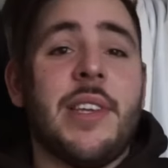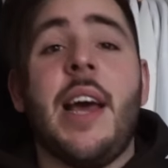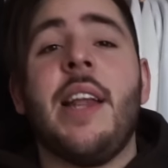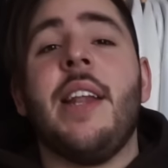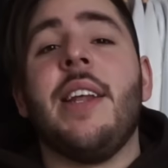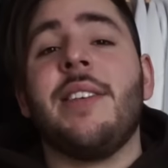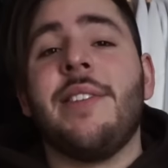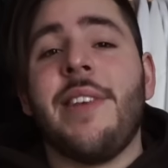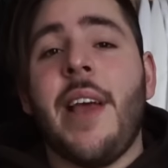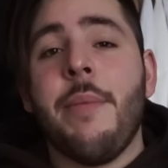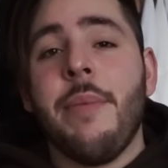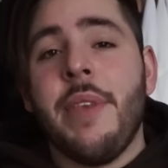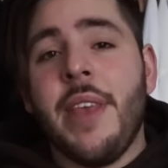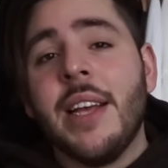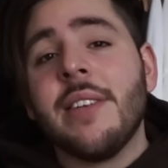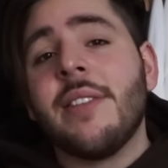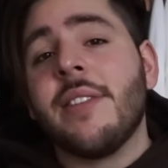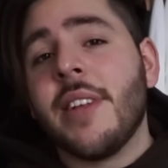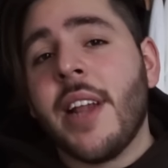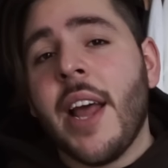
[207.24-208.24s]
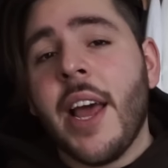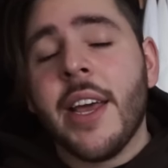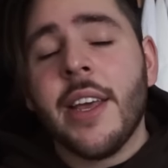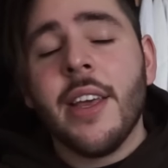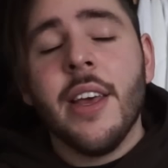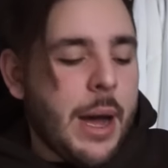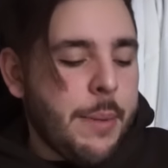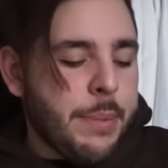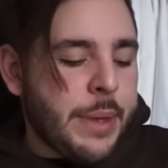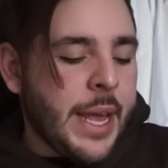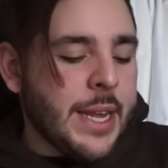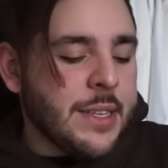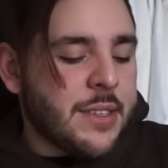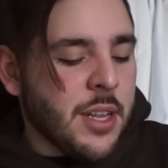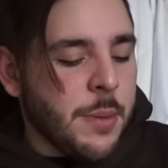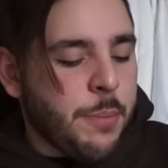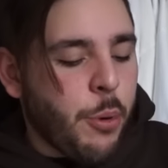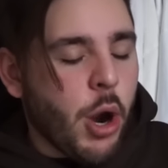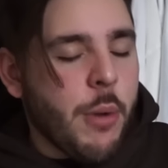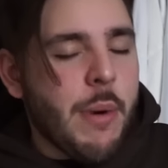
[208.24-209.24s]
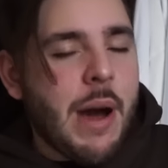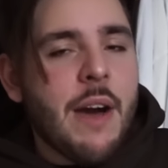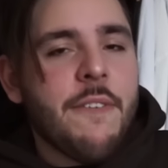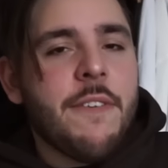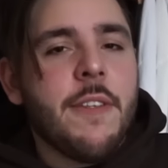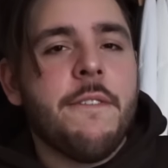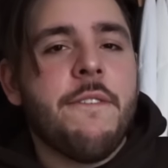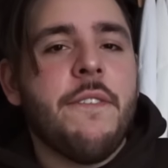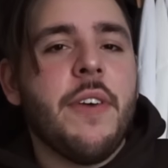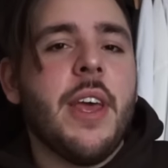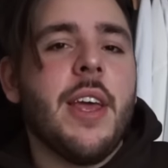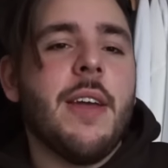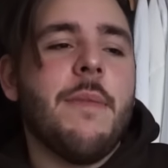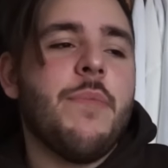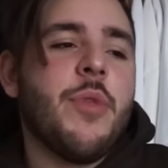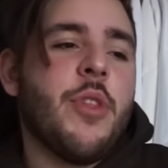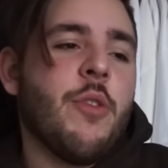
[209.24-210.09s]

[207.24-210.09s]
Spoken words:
I had an exam yesterday. But getting to the bottom half of the fit,